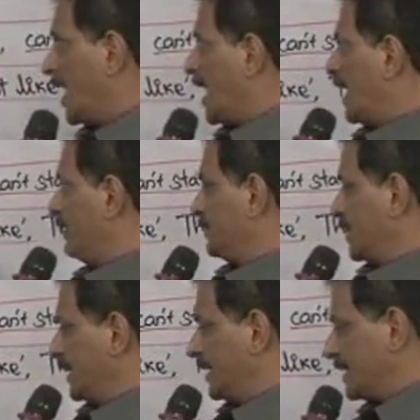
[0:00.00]

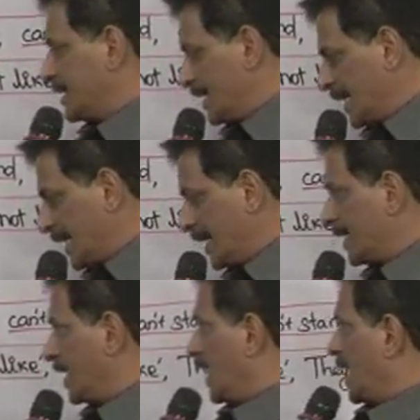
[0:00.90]
after
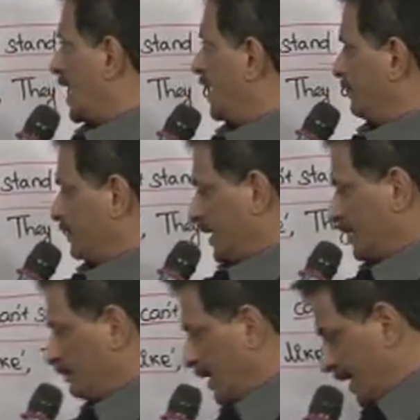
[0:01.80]
dislike, after
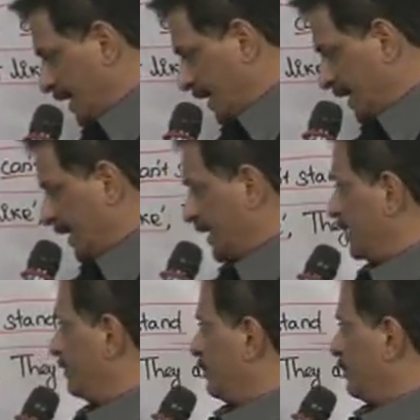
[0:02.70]
mind.